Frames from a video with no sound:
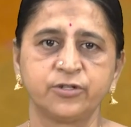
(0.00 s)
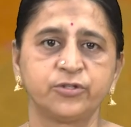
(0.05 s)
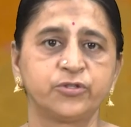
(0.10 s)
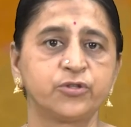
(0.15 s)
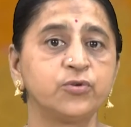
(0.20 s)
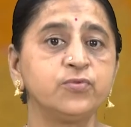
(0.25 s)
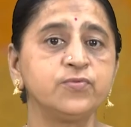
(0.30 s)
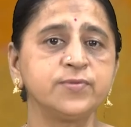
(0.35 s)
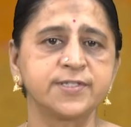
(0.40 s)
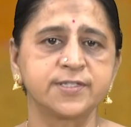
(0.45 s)

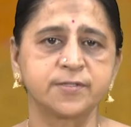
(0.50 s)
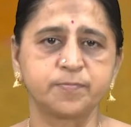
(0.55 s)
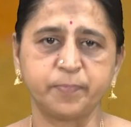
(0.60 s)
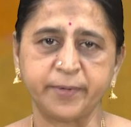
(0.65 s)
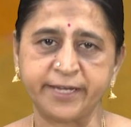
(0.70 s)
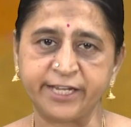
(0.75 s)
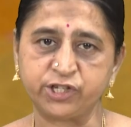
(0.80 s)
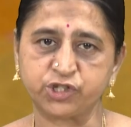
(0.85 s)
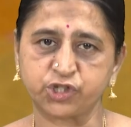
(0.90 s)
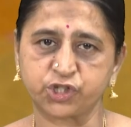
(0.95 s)
Through
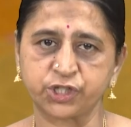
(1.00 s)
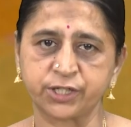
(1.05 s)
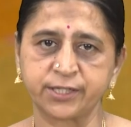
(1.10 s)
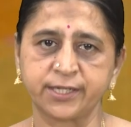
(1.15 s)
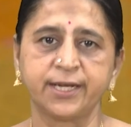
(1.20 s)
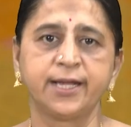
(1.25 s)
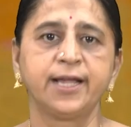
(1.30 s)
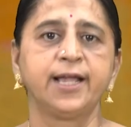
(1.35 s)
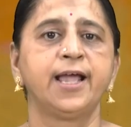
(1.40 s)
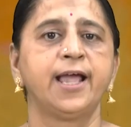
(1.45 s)
speech.
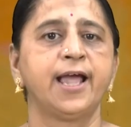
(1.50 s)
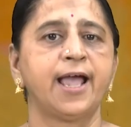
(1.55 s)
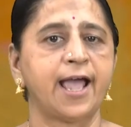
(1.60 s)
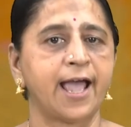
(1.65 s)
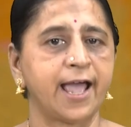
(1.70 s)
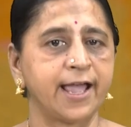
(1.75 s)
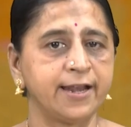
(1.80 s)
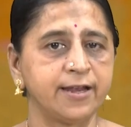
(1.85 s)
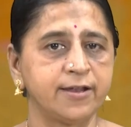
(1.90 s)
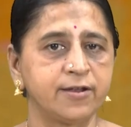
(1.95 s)

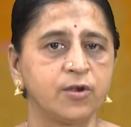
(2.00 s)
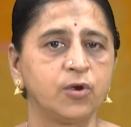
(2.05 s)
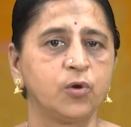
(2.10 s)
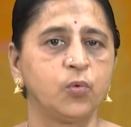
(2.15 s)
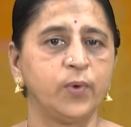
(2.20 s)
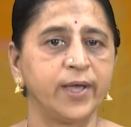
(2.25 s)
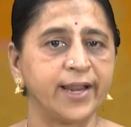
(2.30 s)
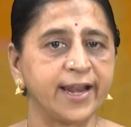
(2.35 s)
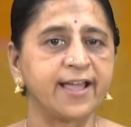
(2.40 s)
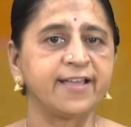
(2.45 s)
And
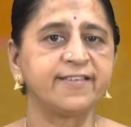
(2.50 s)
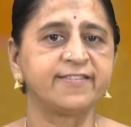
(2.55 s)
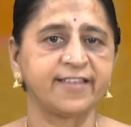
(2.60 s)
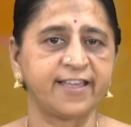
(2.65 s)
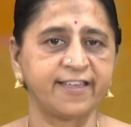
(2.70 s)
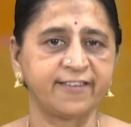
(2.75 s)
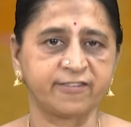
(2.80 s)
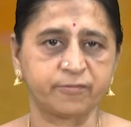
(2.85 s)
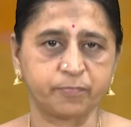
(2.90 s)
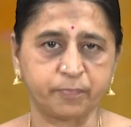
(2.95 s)
when I
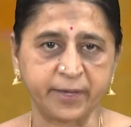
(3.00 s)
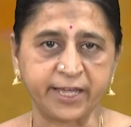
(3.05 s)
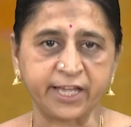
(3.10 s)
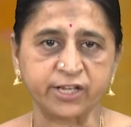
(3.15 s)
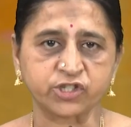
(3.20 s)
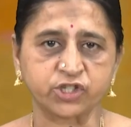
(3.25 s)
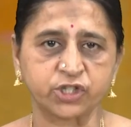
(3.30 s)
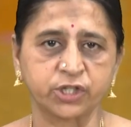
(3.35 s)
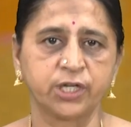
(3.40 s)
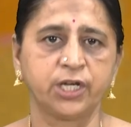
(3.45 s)
say
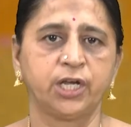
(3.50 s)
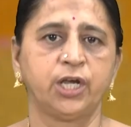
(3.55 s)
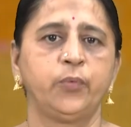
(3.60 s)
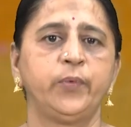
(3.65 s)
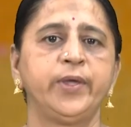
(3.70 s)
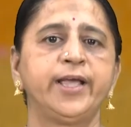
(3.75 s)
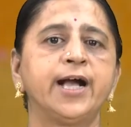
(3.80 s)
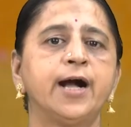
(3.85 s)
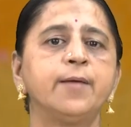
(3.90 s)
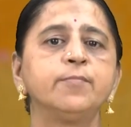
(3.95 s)
speech,
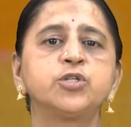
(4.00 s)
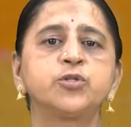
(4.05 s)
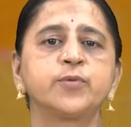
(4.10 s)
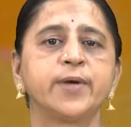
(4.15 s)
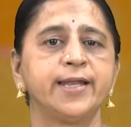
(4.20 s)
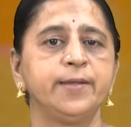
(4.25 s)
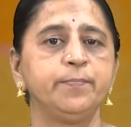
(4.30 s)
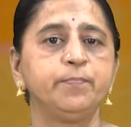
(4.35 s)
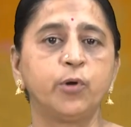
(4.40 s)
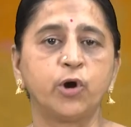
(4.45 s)
we come to
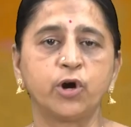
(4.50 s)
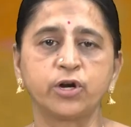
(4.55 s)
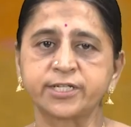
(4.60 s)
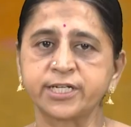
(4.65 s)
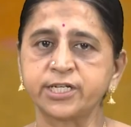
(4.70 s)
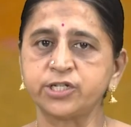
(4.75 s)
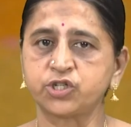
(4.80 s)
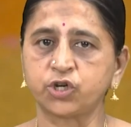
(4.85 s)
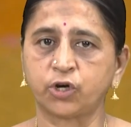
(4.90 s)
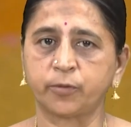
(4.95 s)
an
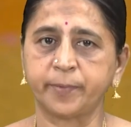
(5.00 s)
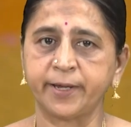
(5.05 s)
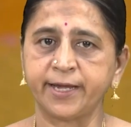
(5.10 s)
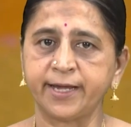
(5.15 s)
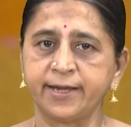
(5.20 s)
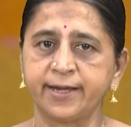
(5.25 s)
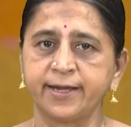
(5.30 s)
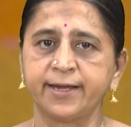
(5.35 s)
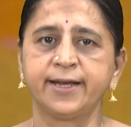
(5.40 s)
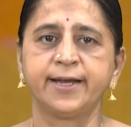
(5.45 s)
important topic,
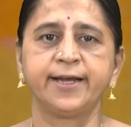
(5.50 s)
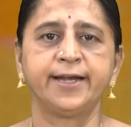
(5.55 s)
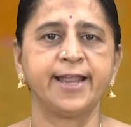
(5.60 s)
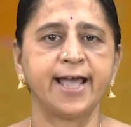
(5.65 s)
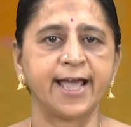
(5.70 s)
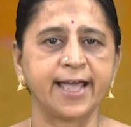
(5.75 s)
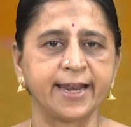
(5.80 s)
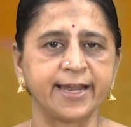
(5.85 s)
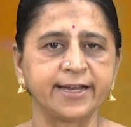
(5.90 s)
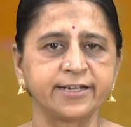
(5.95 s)

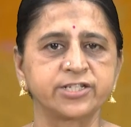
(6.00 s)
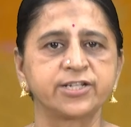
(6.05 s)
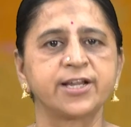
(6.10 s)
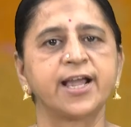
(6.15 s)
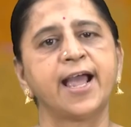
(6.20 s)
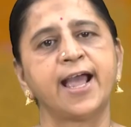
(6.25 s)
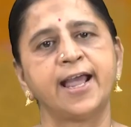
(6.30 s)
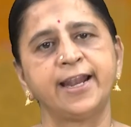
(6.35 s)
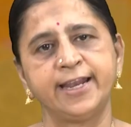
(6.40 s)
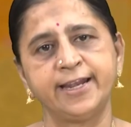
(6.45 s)
direct
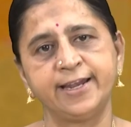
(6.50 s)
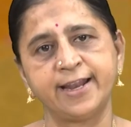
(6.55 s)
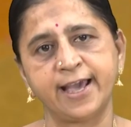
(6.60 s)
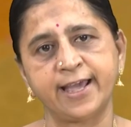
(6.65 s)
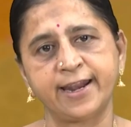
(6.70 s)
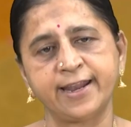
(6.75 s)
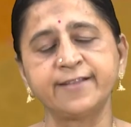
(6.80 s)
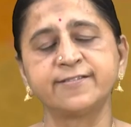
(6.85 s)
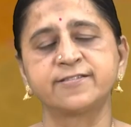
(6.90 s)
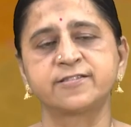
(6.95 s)
and
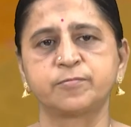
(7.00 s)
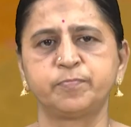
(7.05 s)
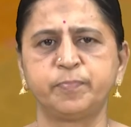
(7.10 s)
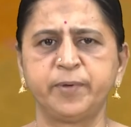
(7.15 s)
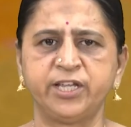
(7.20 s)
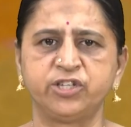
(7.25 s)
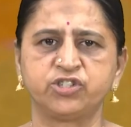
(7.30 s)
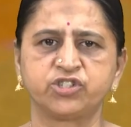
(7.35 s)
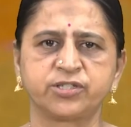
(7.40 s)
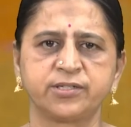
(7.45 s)
indirect
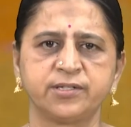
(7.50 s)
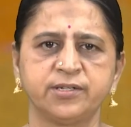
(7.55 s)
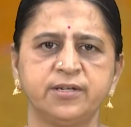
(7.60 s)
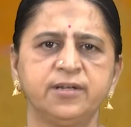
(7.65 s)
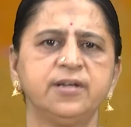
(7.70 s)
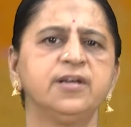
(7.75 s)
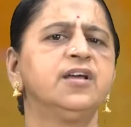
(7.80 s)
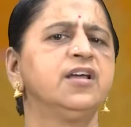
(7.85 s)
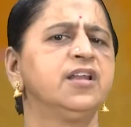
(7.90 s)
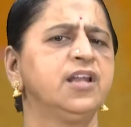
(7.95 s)
speech.
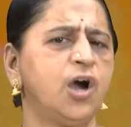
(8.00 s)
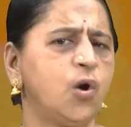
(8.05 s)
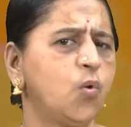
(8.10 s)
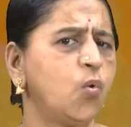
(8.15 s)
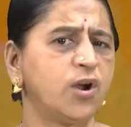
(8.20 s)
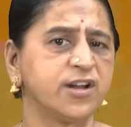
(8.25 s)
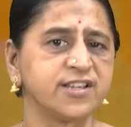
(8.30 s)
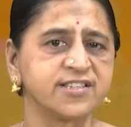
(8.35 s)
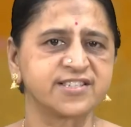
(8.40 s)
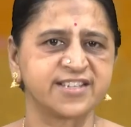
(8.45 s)
Now,
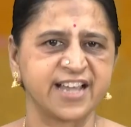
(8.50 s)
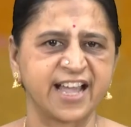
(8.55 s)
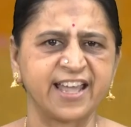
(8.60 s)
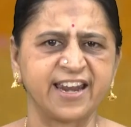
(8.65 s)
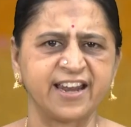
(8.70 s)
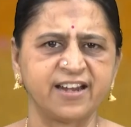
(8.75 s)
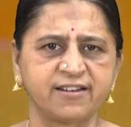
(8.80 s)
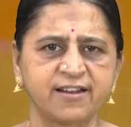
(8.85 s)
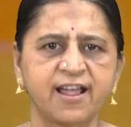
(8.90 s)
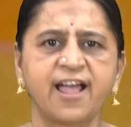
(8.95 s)
what is
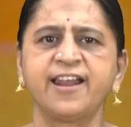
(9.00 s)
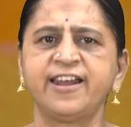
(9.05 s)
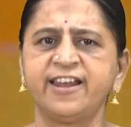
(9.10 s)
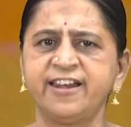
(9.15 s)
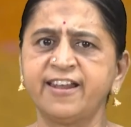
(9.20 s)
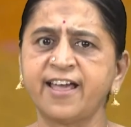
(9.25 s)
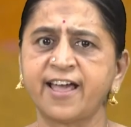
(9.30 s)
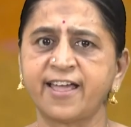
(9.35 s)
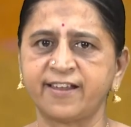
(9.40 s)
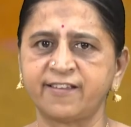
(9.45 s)
direct and
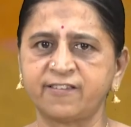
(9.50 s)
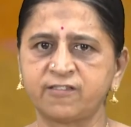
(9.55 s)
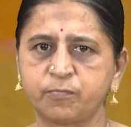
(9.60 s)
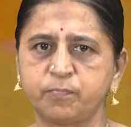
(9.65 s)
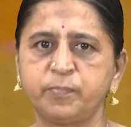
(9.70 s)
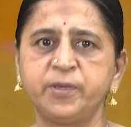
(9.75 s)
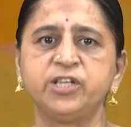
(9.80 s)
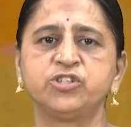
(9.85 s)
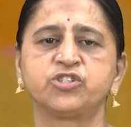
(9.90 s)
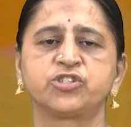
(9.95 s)
indirect
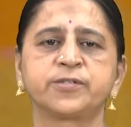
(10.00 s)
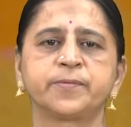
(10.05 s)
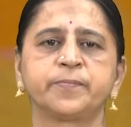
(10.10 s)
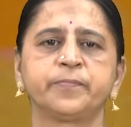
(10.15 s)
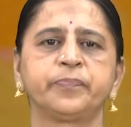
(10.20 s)
speech?